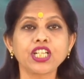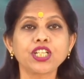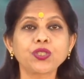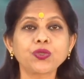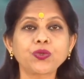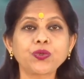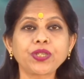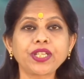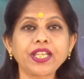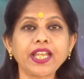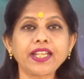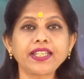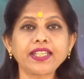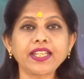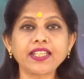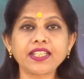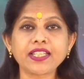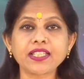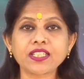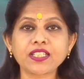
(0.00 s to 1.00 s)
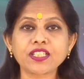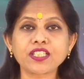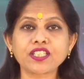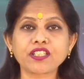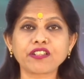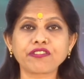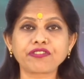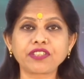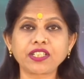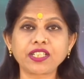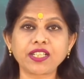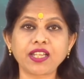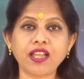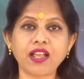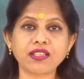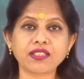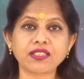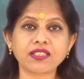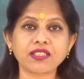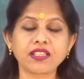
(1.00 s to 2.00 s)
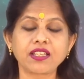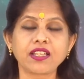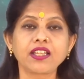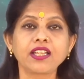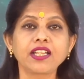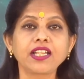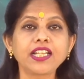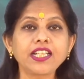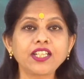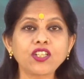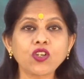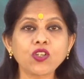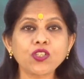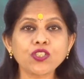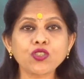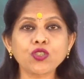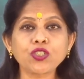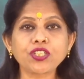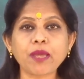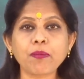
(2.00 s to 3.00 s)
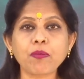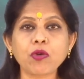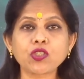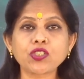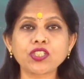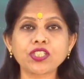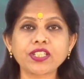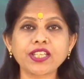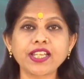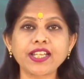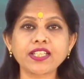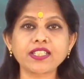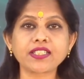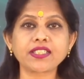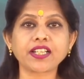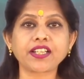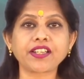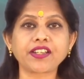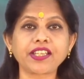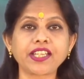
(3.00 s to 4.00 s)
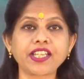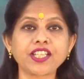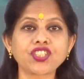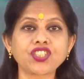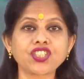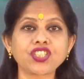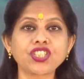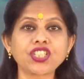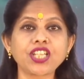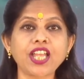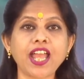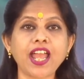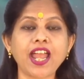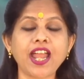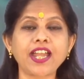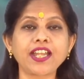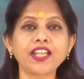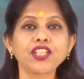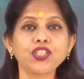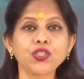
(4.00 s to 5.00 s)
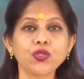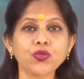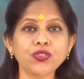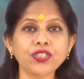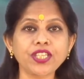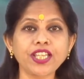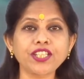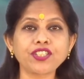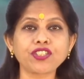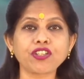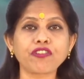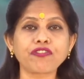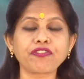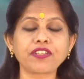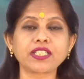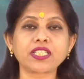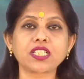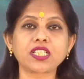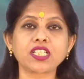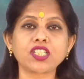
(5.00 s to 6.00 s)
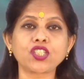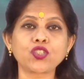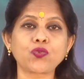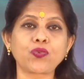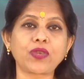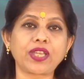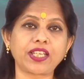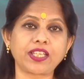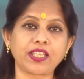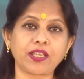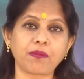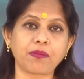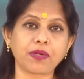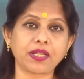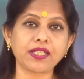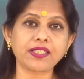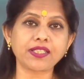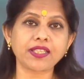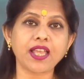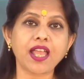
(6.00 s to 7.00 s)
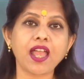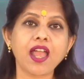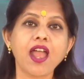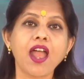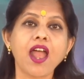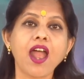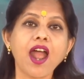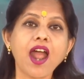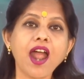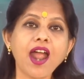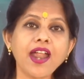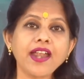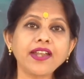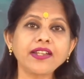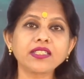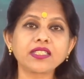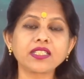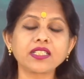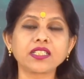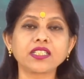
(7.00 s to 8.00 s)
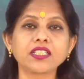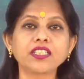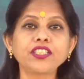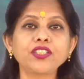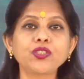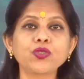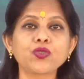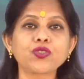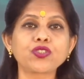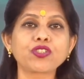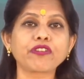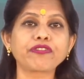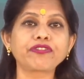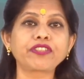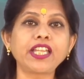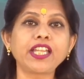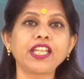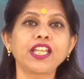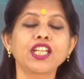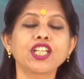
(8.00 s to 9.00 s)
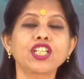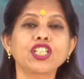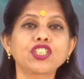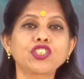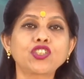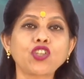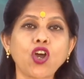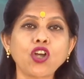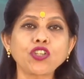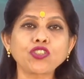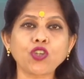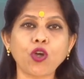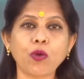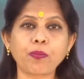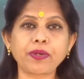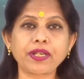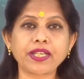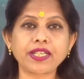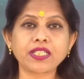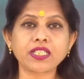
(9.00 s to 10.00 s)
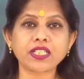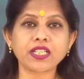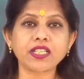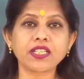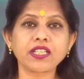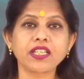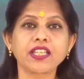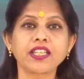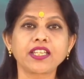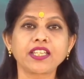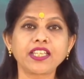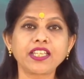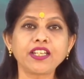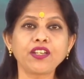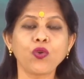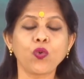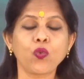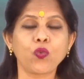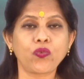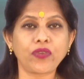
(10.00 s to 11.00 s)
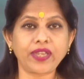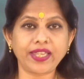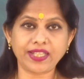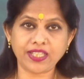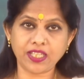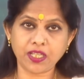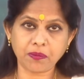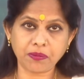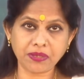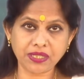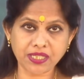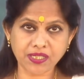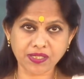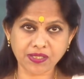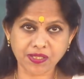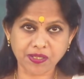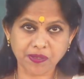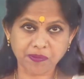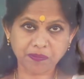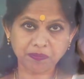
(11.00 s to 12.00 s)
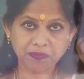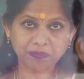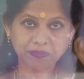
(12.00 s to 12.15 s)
to create an instance of the class. It also demonstrates the creation and usage of instance variables and the use of the dot operator in variables.